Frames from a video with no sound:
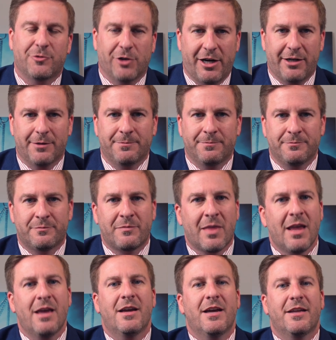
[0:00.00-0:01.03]
right.
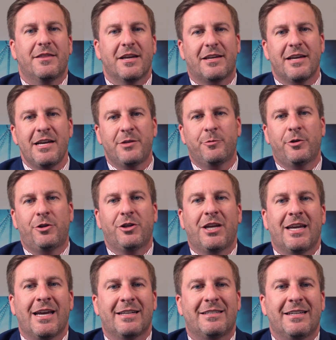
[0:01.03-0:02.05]
The case we're
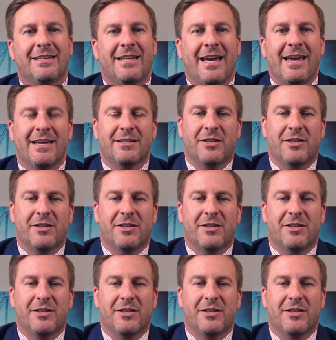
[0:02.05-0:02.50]
looking at today is